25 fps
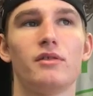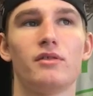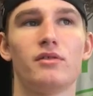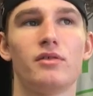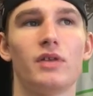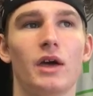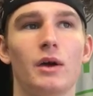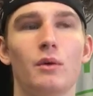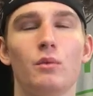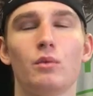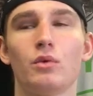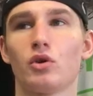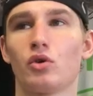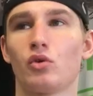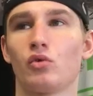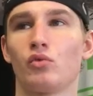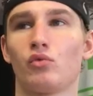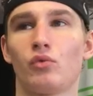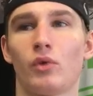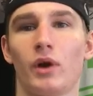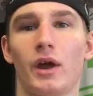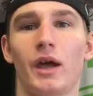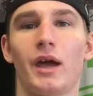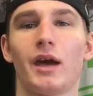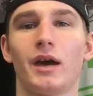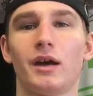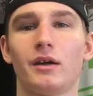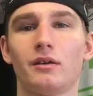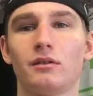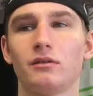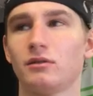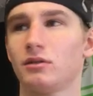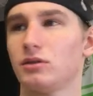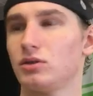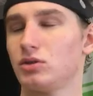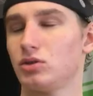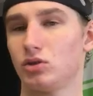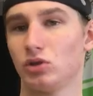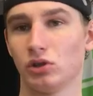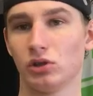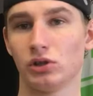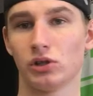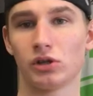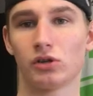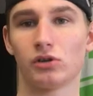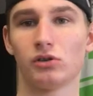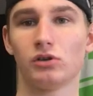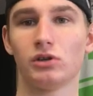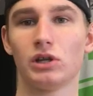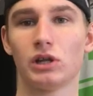they would have ran,
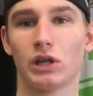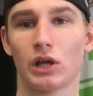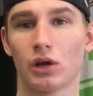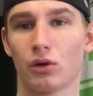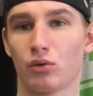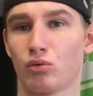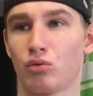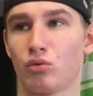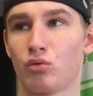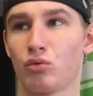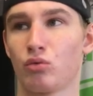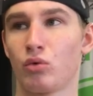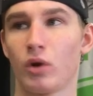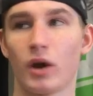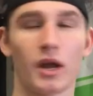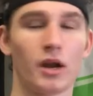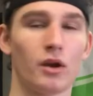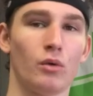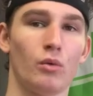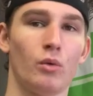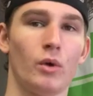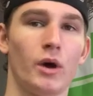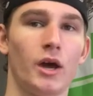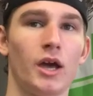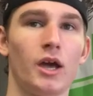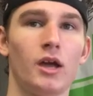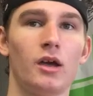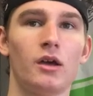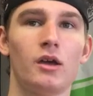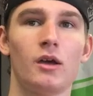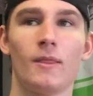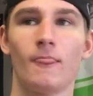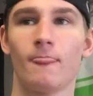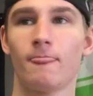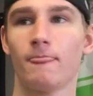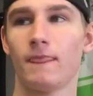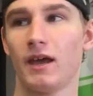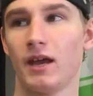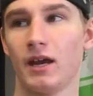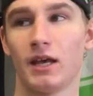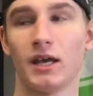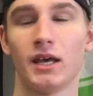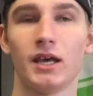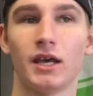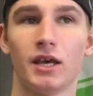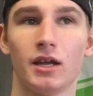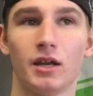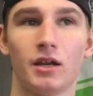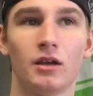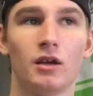literally like ran away and
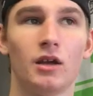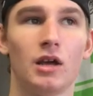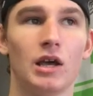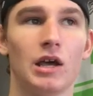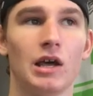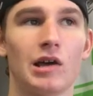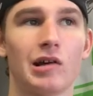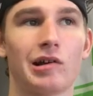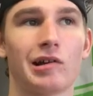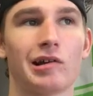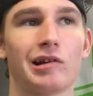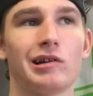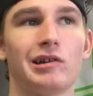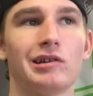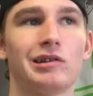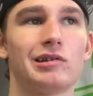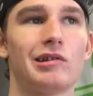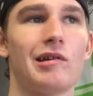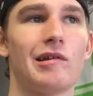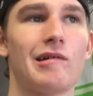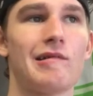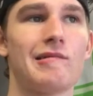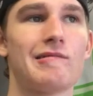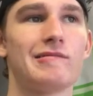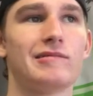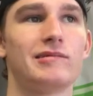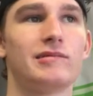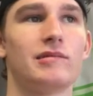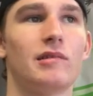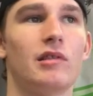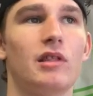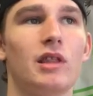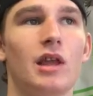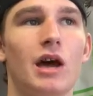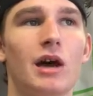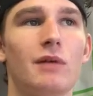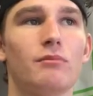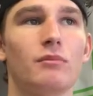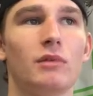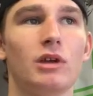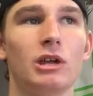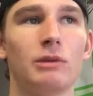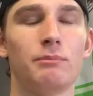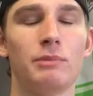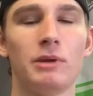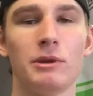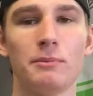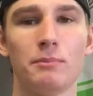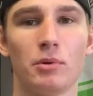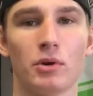hid, because not many
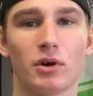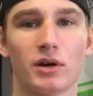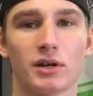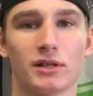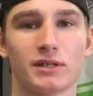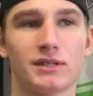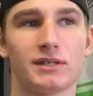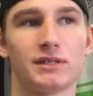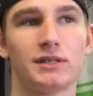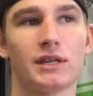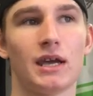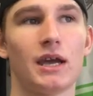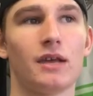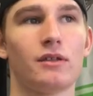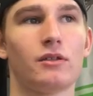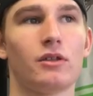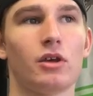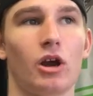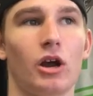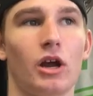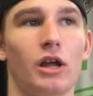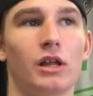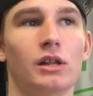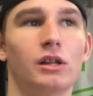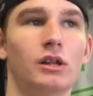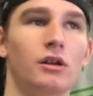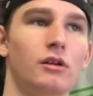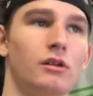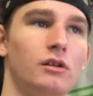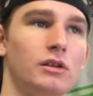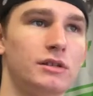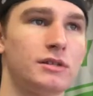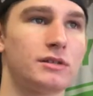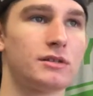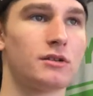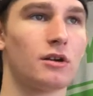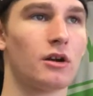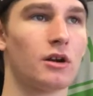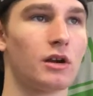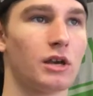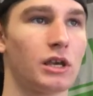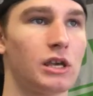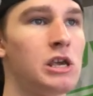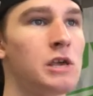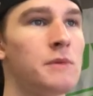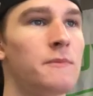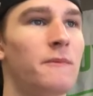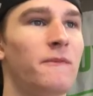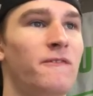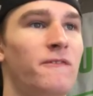people could stand there and literally start
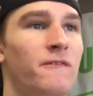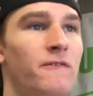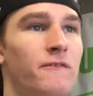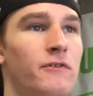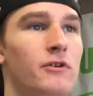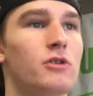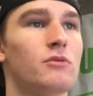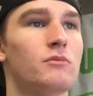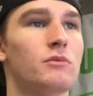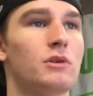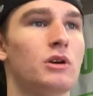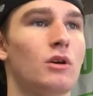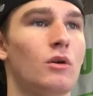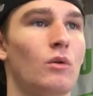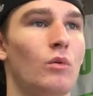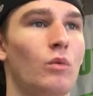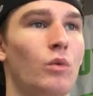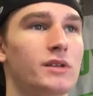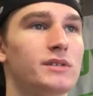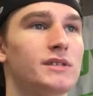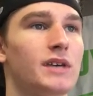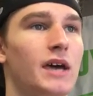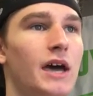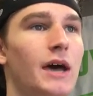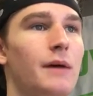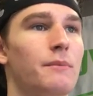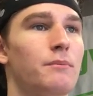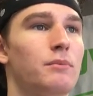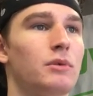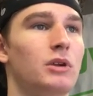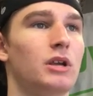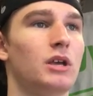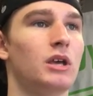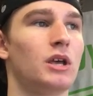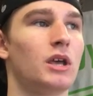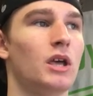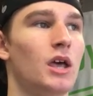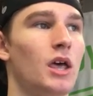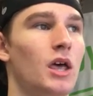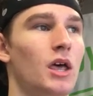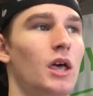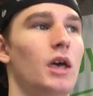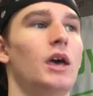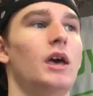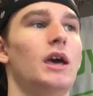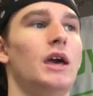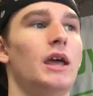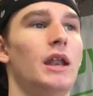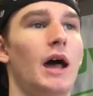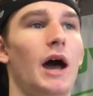keep filming what's happening,
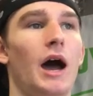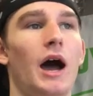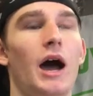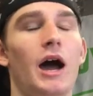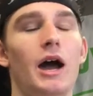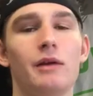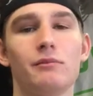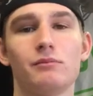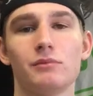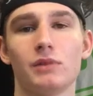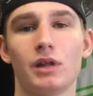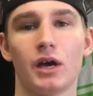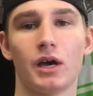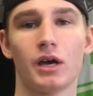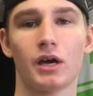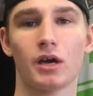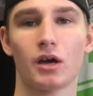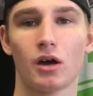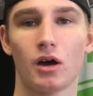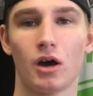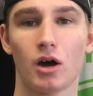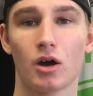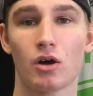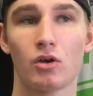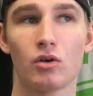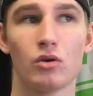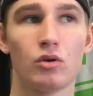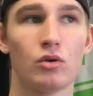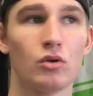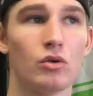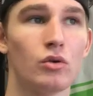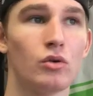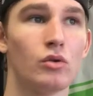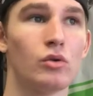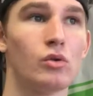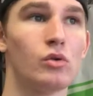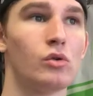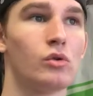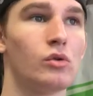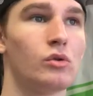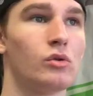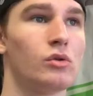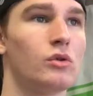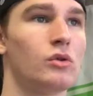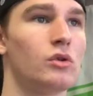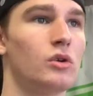and I'm like a cool